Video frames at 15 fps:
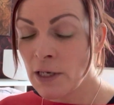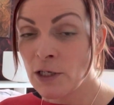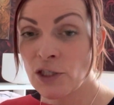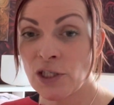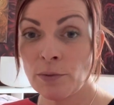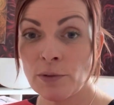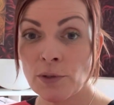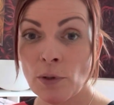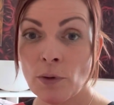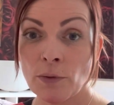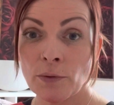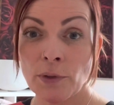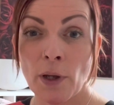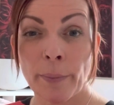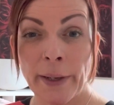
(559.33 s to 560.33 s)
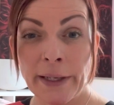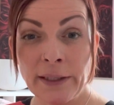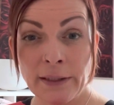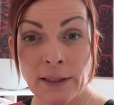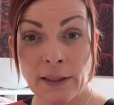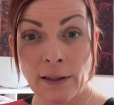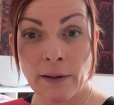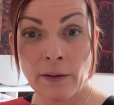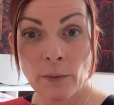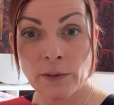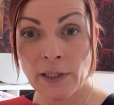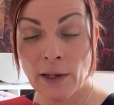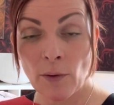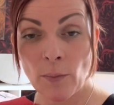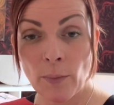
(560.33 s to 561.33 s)
She was on a painkiller that would
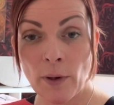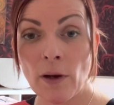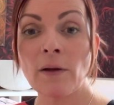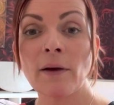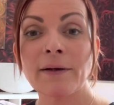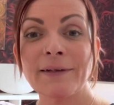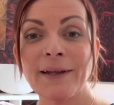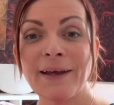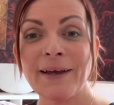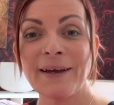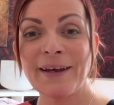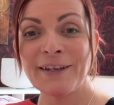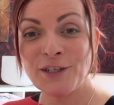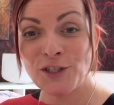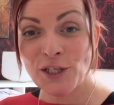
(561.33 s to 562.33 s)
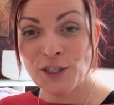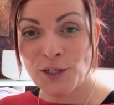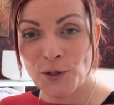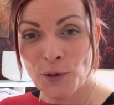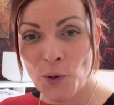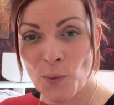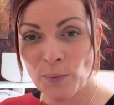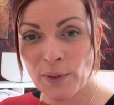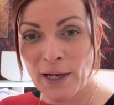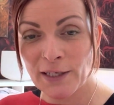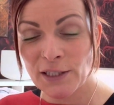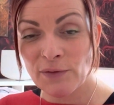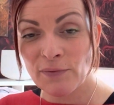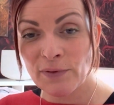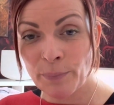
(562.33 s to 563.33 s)
help her, like an energetic
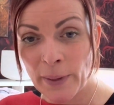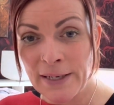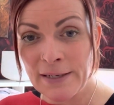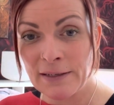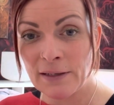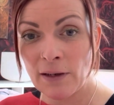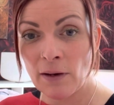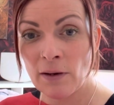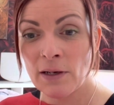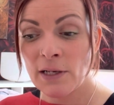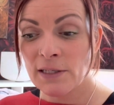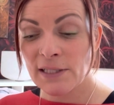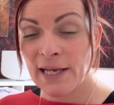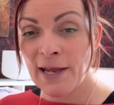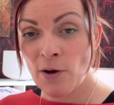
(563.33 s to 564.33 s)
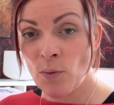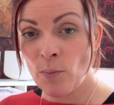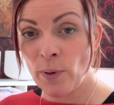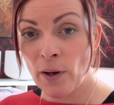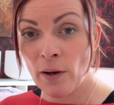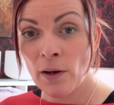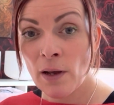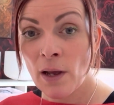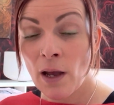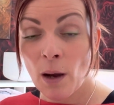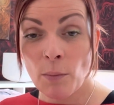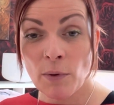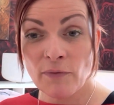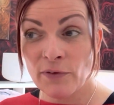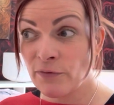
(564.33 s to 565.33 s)
complex of a painkiller to help her.
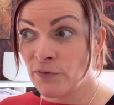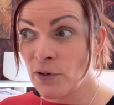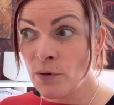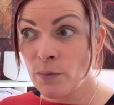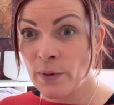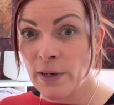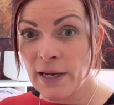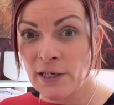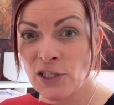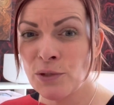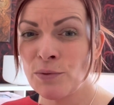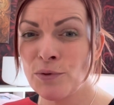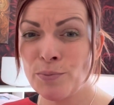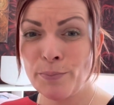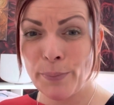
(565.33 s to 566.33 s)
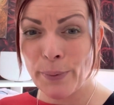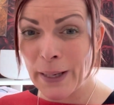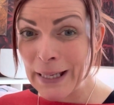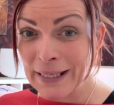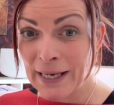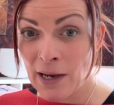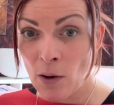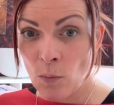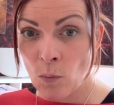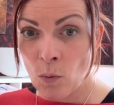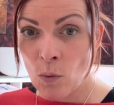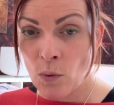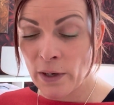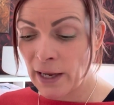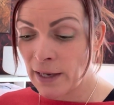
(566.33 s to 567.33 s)
And within a few weeks, she was back out
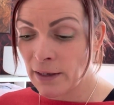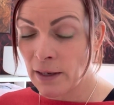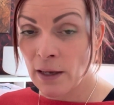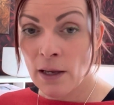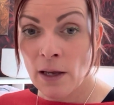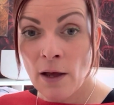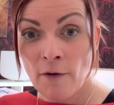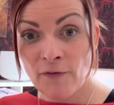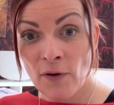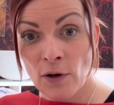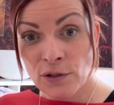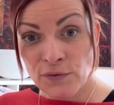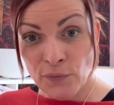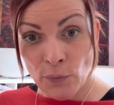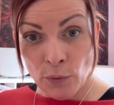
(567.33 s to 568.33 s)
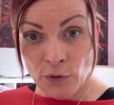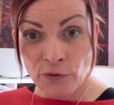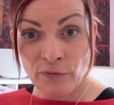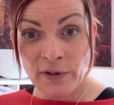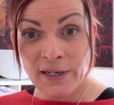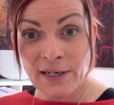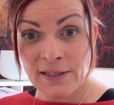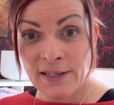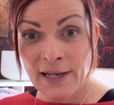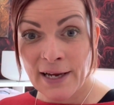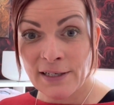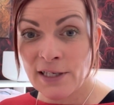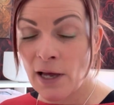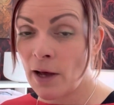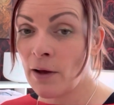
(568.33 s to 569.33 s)
walking. Fast forward 3 years
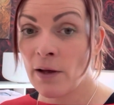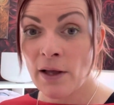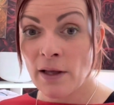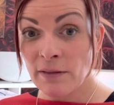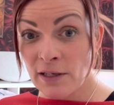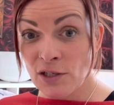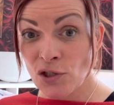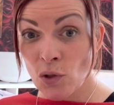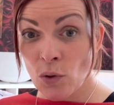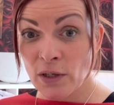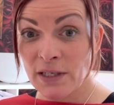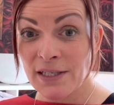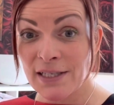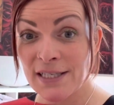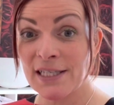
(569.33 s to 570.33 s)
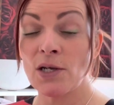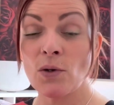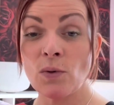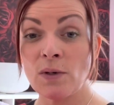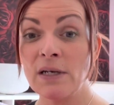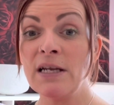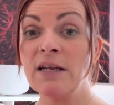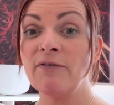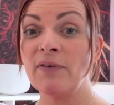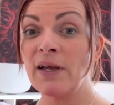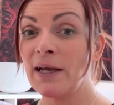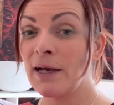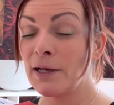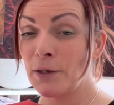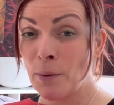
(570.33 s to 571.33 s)
later, this dog is still
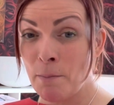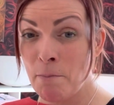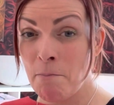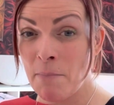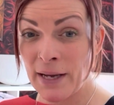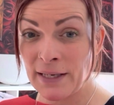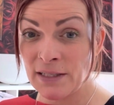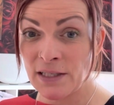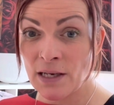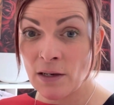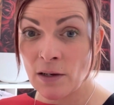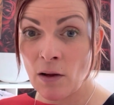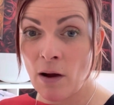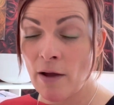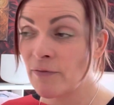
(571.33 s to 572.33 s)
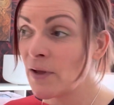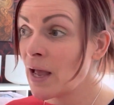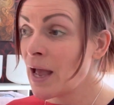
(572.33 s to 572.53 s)
living an amazing life,